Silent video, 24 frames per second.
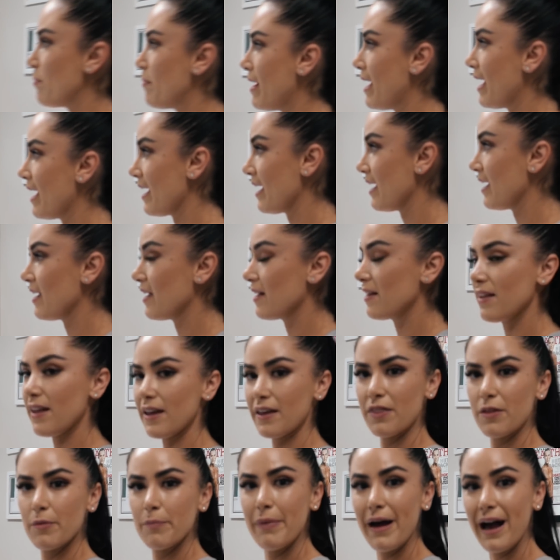
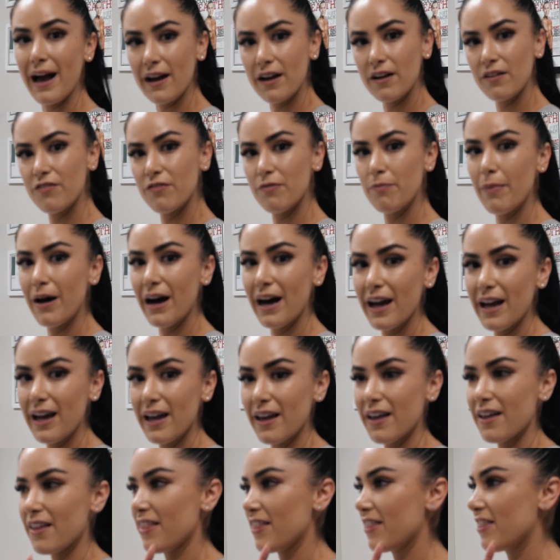the back of
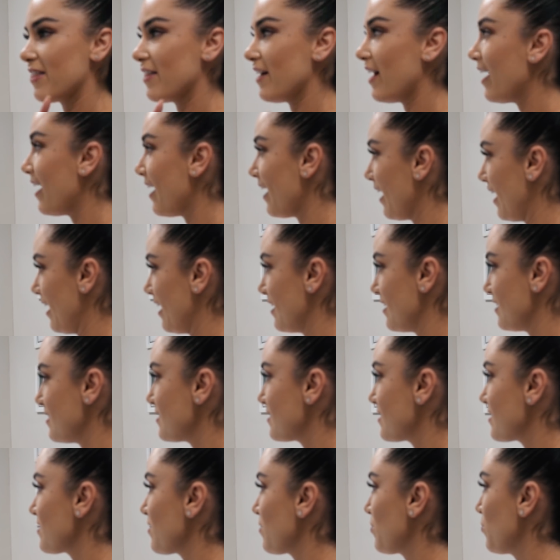my
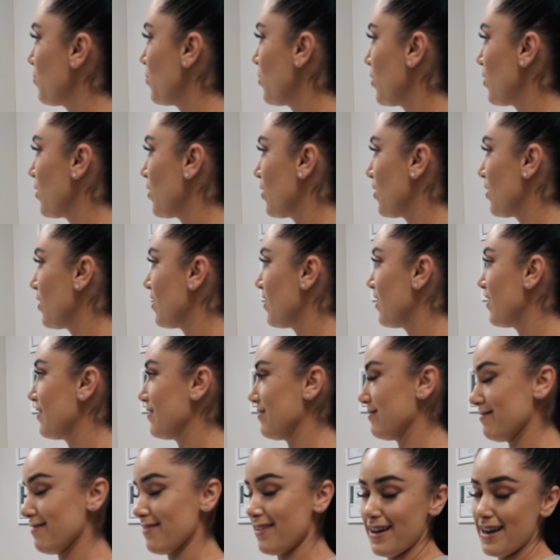thighs were,
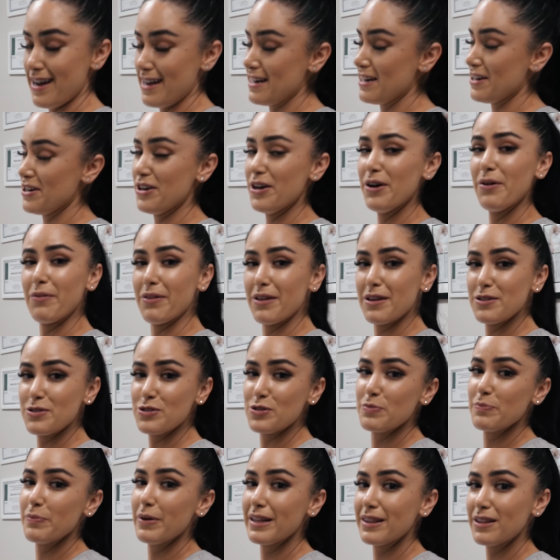I didn't know
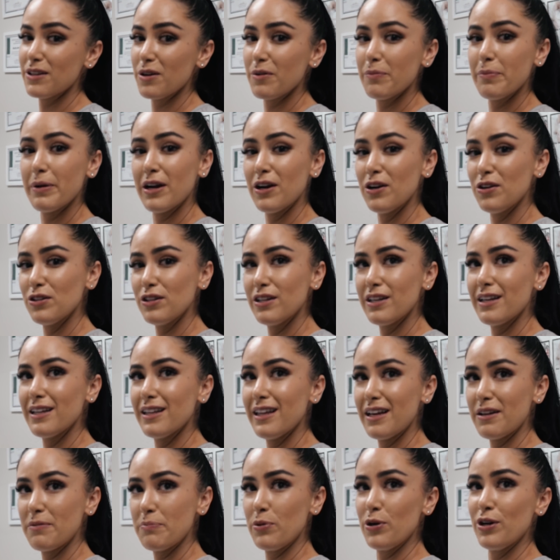this, but they're apparently
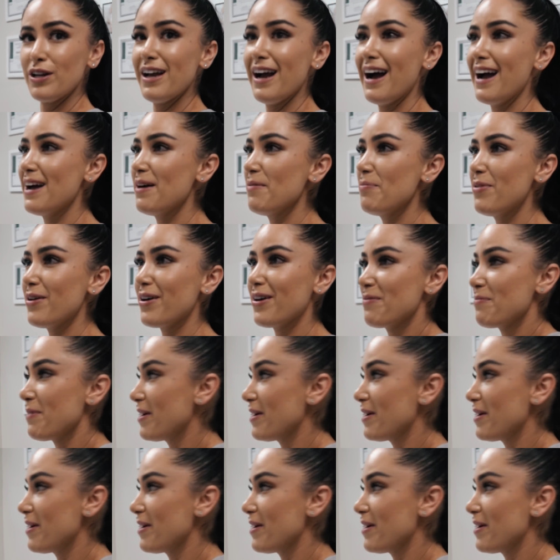like pretty high up there.